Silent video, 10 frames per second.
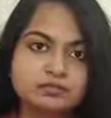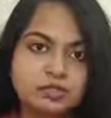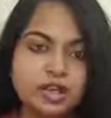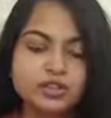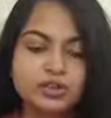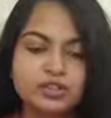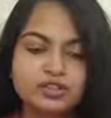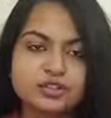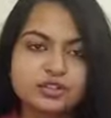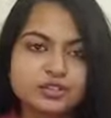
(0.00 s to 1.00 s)

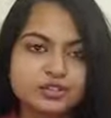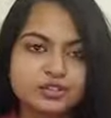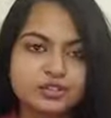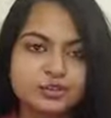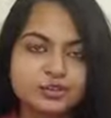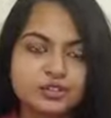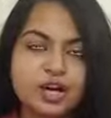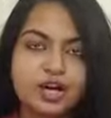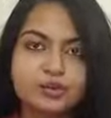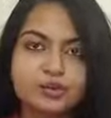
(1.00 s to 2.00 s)
educational institute
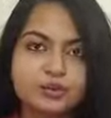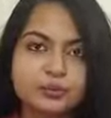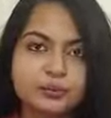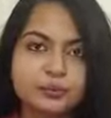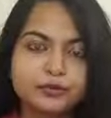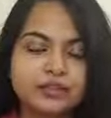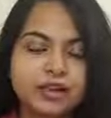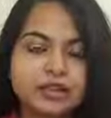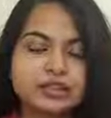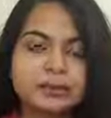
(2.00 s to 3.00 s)
to
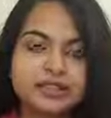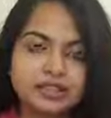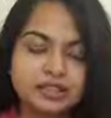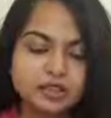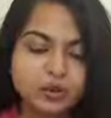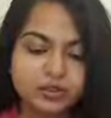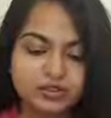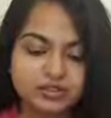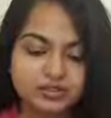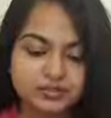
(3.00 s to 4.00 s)
provide PTE
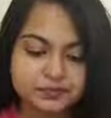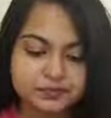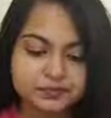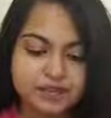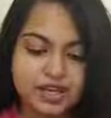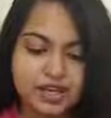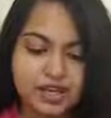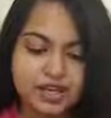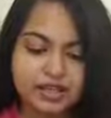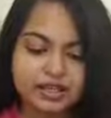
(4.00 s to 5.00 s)
courses,
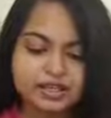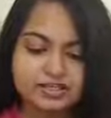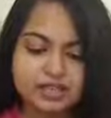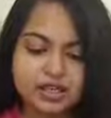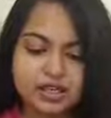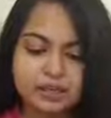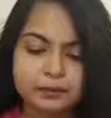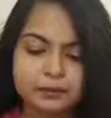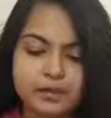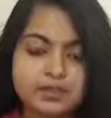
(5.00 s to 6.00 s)
and
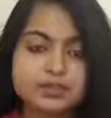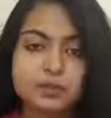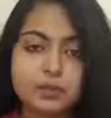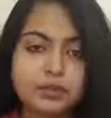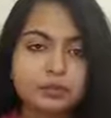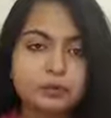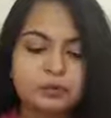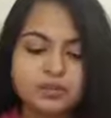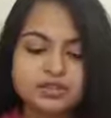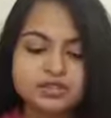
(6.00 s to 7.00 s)
hence we are the
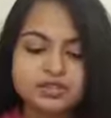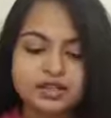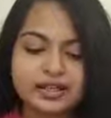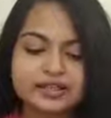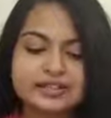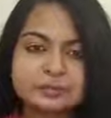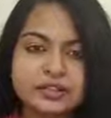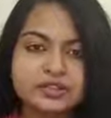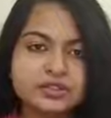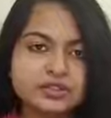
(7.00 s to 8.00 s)
most
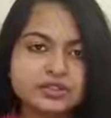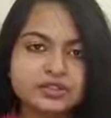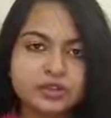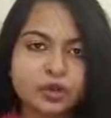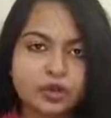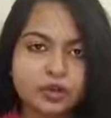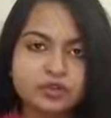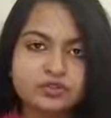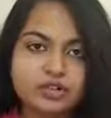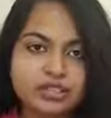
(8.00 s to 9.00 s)
experienced or
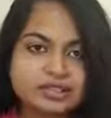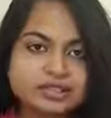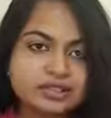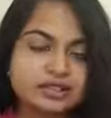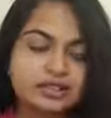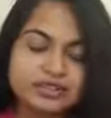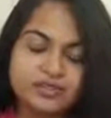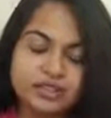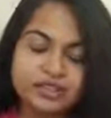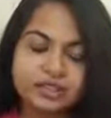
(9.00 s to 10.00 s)
trusted in this
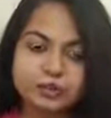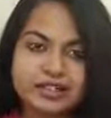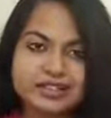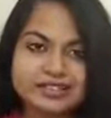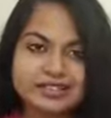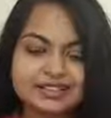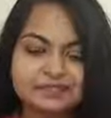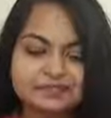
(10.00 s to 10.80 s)
field, you might say.